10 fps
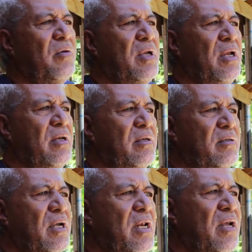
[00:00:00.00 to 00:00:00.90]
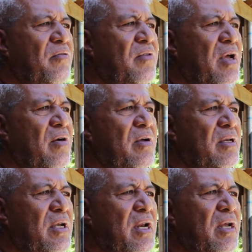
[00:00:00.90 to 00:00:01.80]
that they left now,
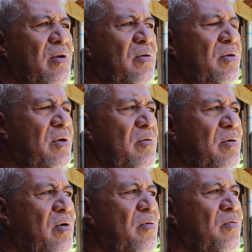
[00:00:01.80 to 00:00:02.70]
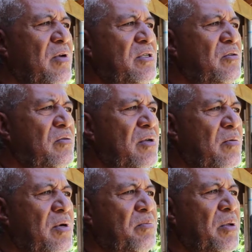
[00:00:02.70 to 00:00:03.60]
and then I know they hopefully soon they
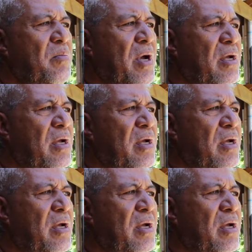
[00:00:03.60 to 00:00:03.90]
will be back